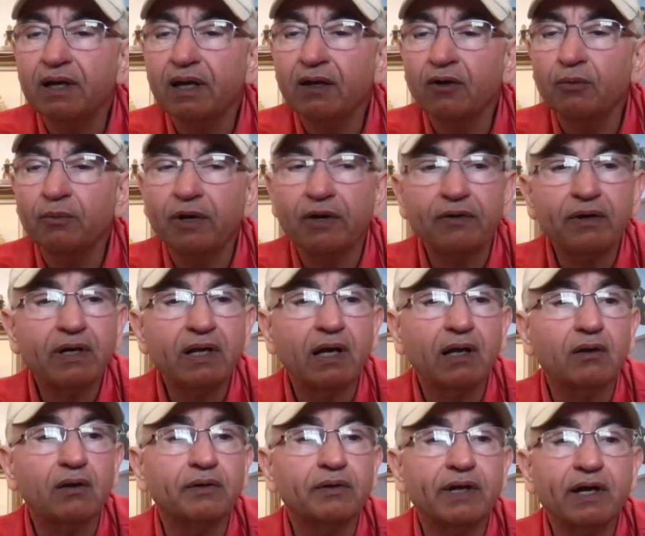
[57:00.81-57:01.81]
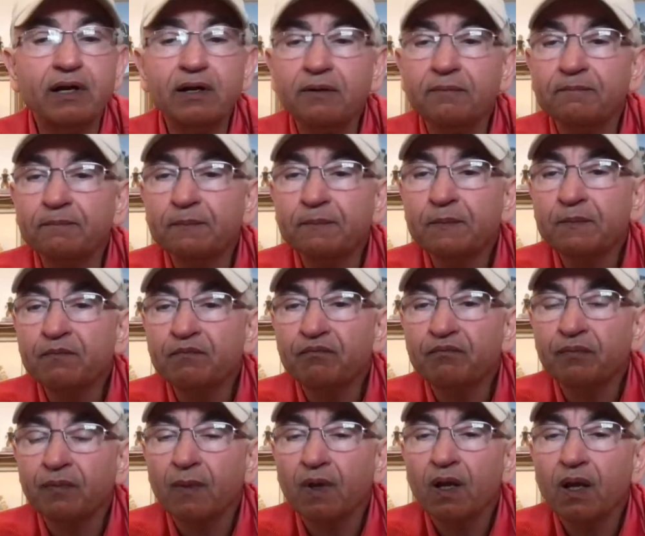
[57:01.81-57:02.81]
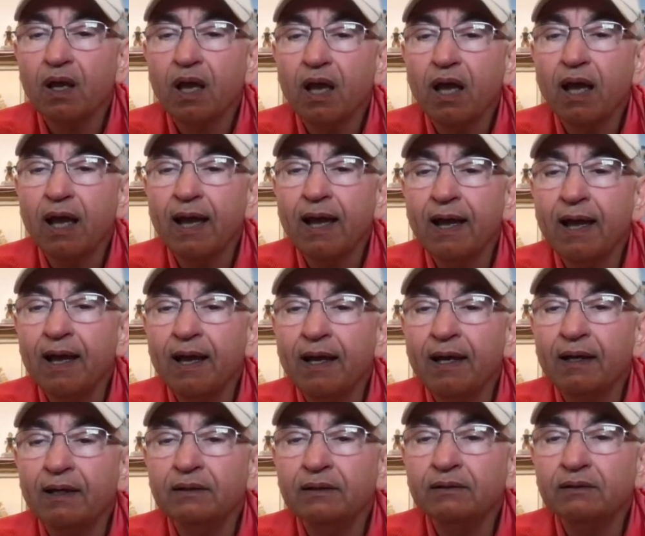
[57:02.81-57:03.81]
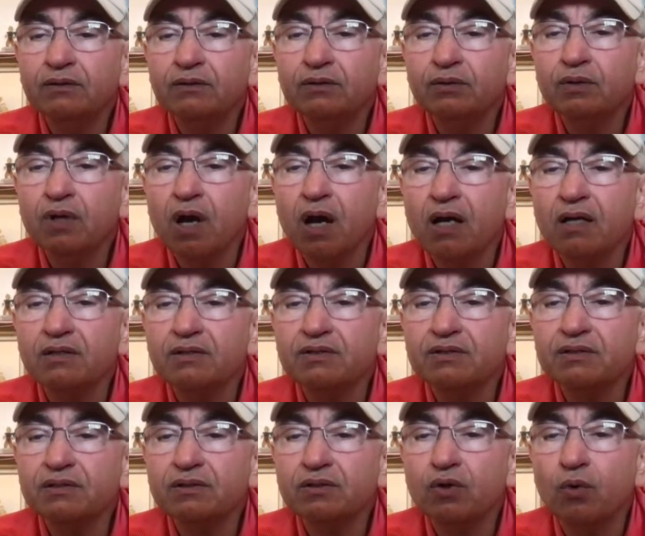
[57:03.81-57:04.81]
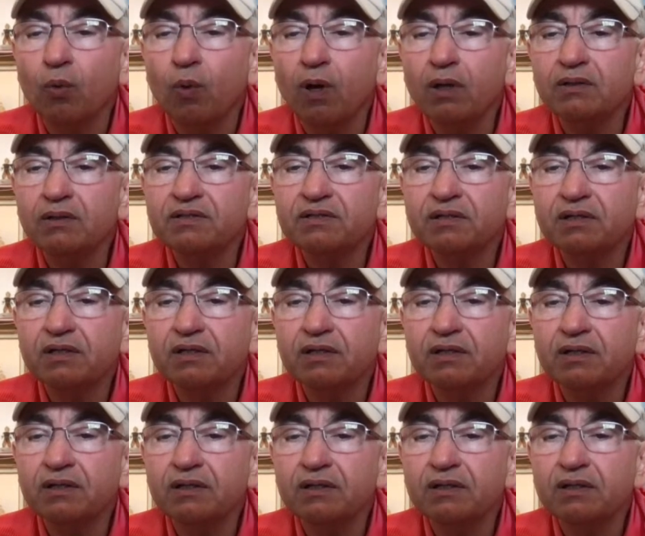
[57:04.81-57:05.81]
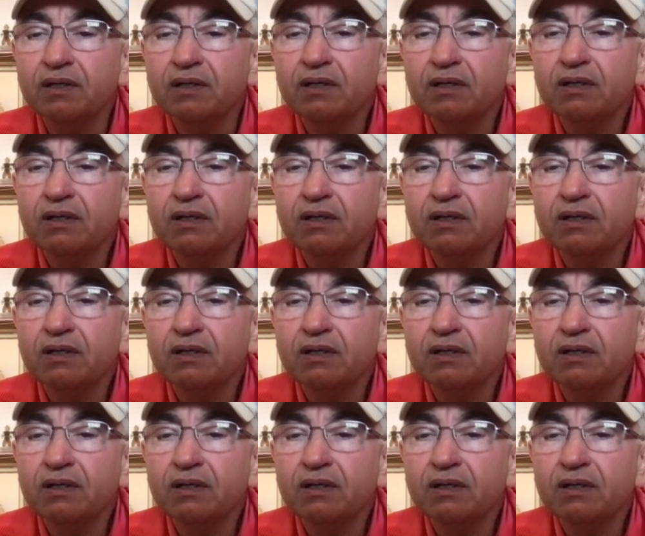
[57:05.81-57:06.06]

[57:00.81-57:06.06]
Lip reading: Hello, Maren. Hello there. And Tukas Kowalski